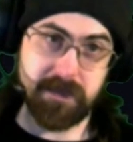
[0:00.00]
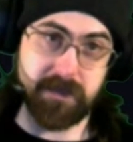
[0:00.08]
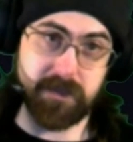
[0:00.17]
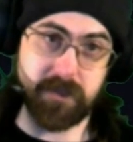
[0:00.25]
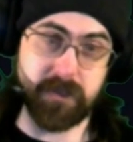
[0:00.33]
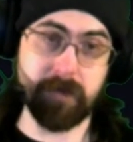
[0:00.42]

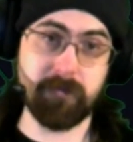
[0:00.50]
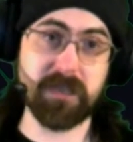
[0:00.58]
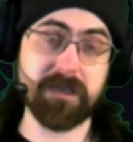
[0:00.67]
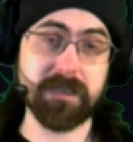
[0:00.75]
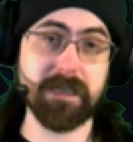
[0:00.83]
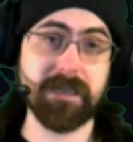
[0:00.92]
stem
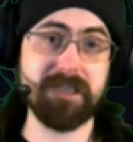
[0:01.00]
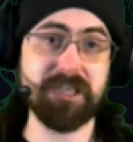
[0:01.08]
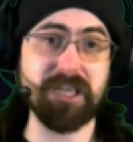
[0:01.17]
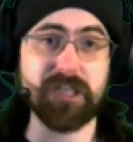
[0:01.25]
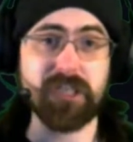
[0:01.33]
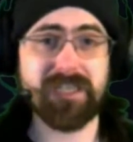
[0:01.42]
cell
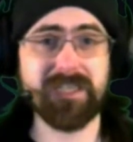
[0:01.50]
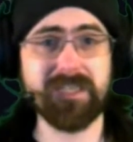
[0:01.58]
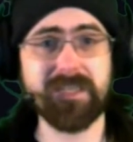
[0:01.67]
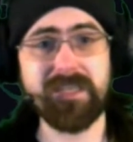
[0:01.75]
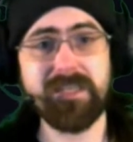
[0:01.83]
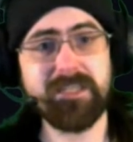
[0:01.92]
injection into
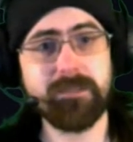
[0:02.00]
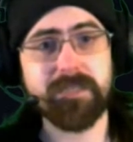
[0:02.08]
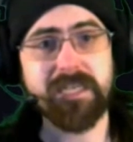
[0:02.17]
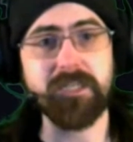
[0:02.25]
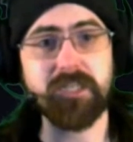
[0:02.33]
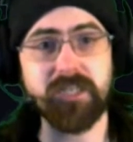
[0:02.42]
the
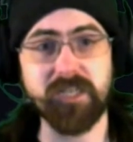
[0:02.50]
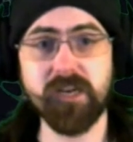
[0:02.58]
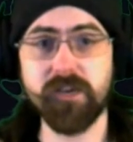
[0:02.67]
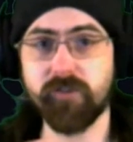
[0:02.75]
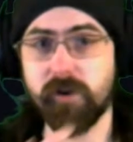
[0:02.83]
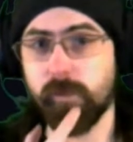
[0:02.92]
substantia nigra,